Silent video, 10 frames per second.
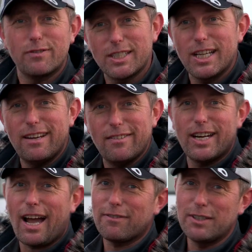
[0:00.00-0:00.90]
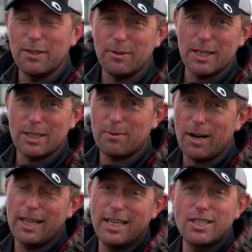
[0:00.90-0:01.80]
of Steve and you have to do it this
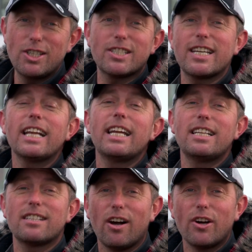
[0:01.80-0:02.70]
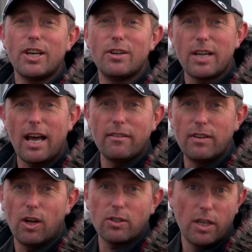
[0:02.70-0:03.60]
way. These are just techniques that I use a hell of a
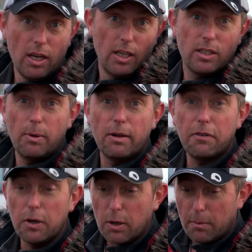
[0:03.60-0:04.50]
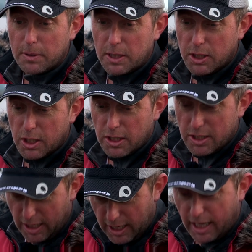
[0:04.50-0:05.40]
lot to win a few
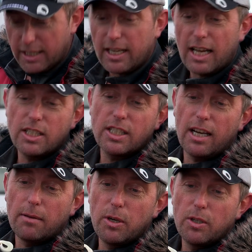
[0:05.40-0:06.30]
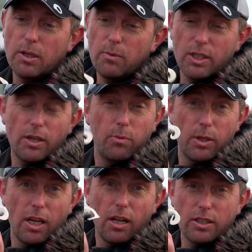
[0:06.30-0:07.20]
competitions. And as you see, I'm using which,
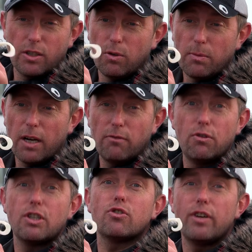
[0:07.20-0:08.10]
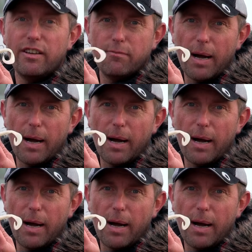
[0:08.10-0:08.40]
which I like to call my retrieve